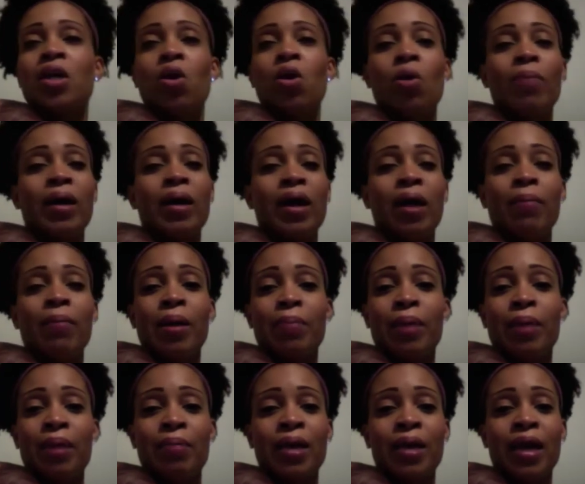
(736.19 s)
oh my God, my
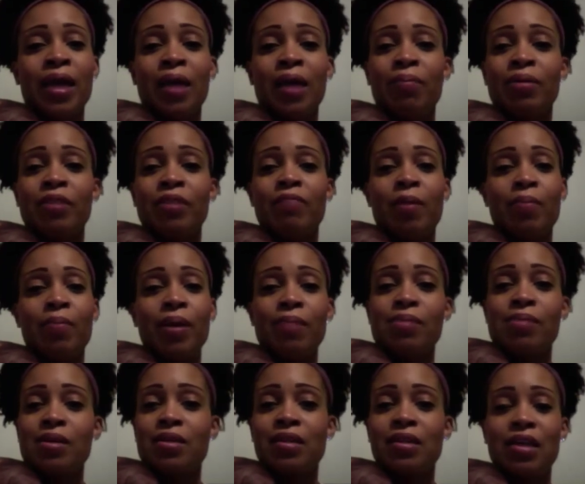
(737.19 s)
baby. I can't believe my
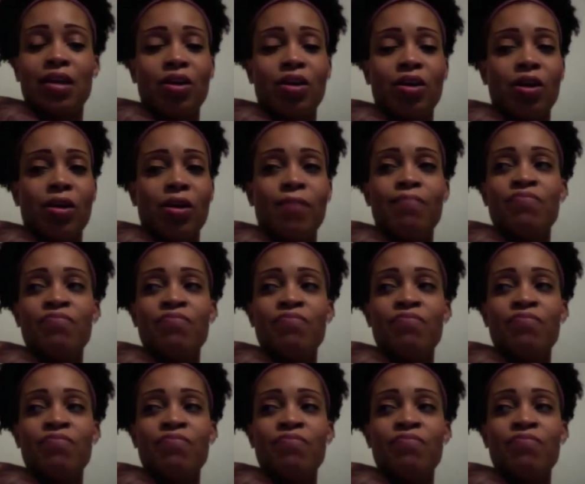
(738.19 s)
baby is here.